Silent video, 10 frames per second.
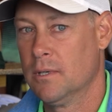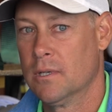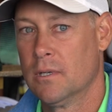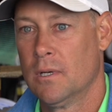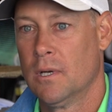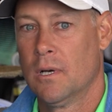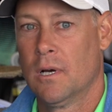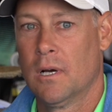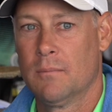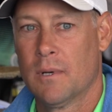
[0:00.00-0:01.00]
But
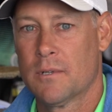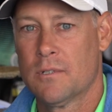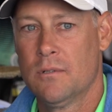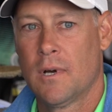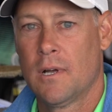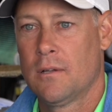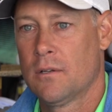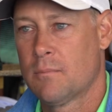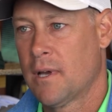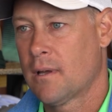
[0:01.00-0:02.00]
um, number two, I, I
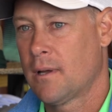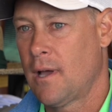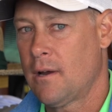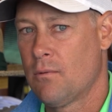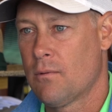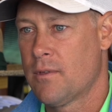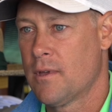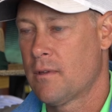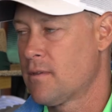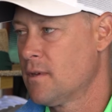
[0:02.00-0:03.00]
look back and like I don't
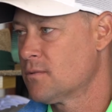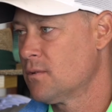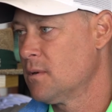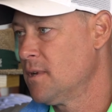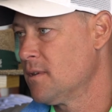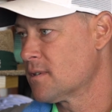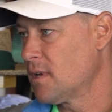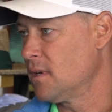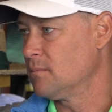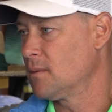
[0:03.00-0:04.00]
think things would have been the
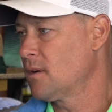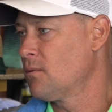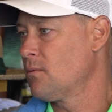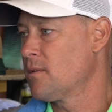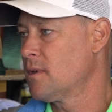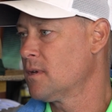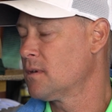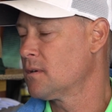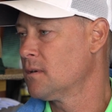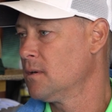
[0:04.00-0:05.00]
same. I don't
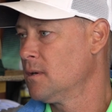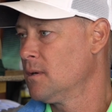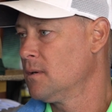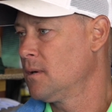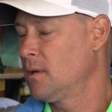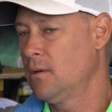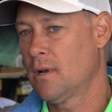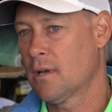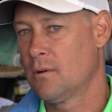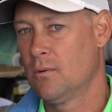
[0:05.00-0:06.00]
think you're
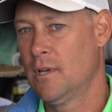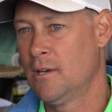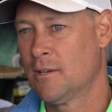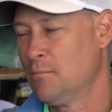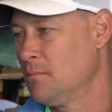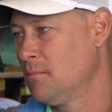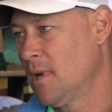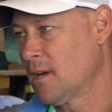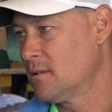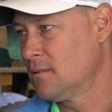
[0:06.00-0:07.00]
not going to win
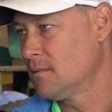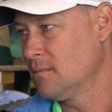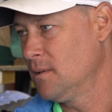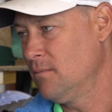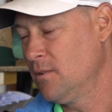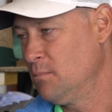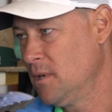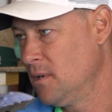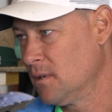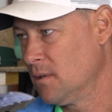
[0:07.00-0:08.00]
MAC
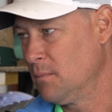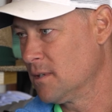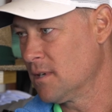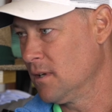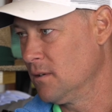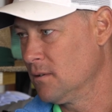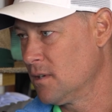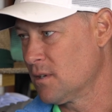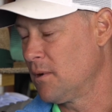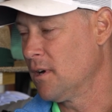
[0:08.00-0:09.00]
MVP in the Big Ten
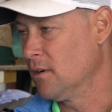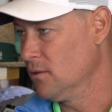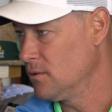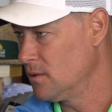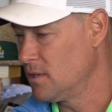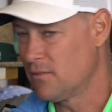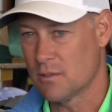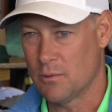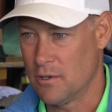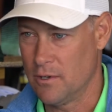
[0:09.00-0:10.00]
as a punter, a
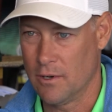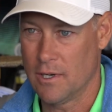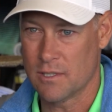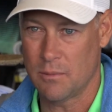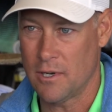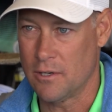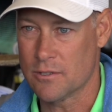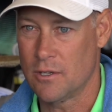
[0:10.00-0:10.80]
Defensive Player of the Year as a punter.